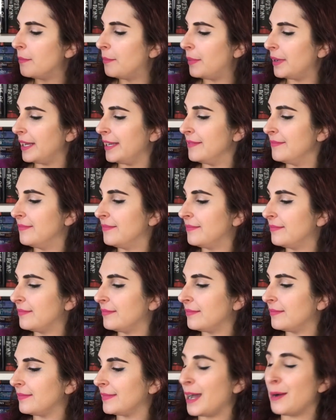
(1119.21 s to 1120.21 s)
But
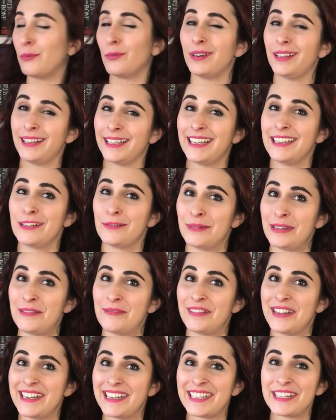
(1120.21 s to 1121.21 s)
I'm really into
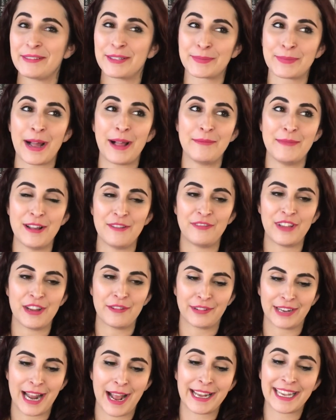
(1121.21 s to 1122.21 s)
Windwitch. It was probably my
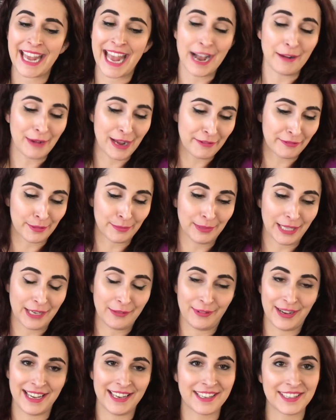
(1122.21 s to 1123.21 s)
favorite. I can't wait for
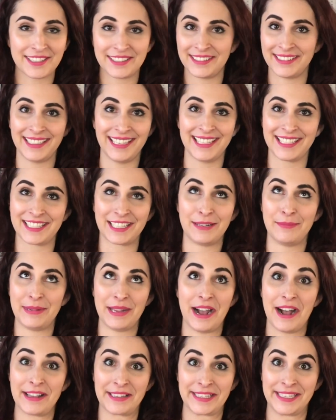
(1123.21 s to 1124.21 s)
Bloodwitch. It's going to
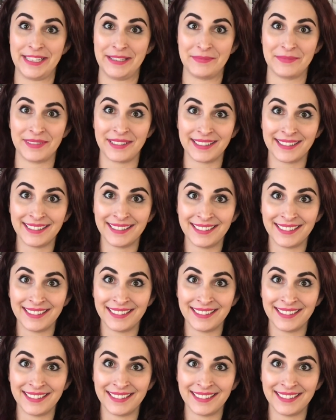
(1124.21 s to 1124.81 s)
be awesome.